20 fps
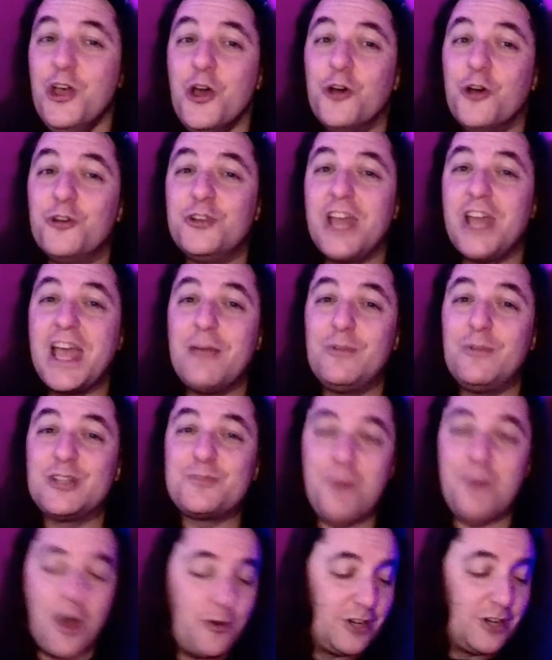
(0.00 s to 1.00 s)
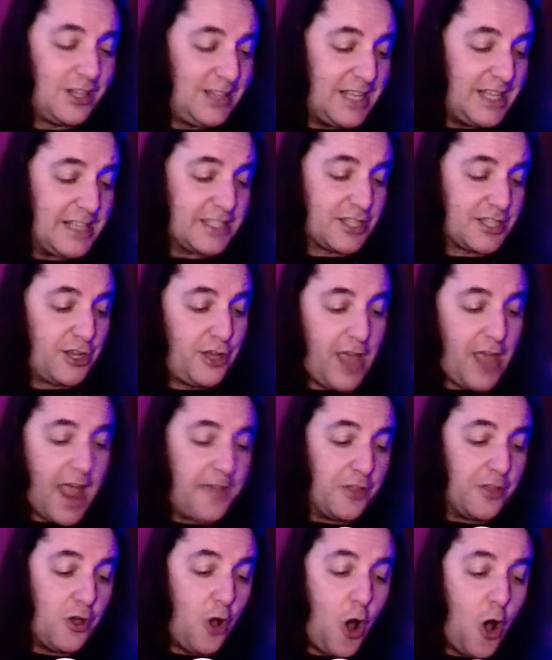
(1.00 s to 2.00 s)
Her name was Mona Lisa,
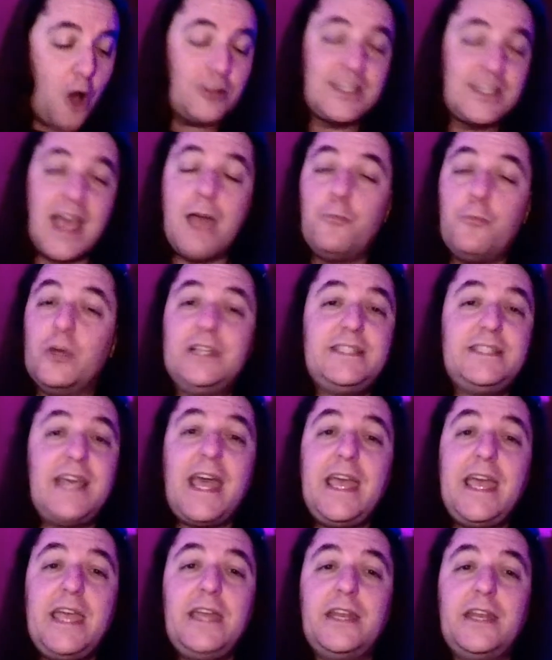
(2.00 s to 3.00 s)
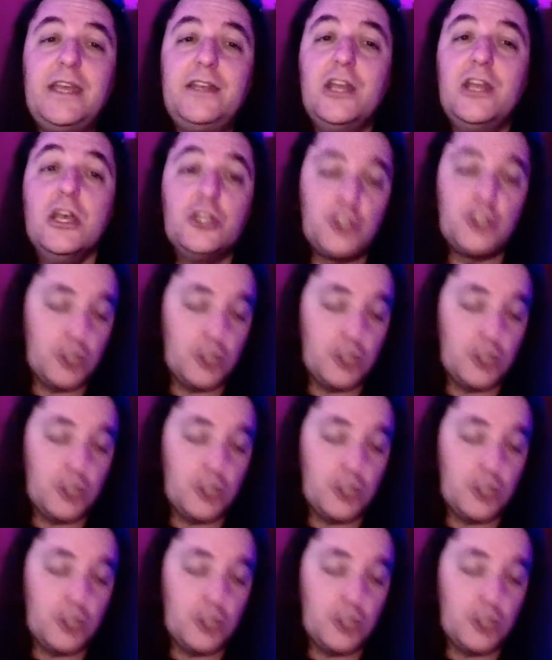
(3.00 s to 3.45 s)
and the whole time we dated,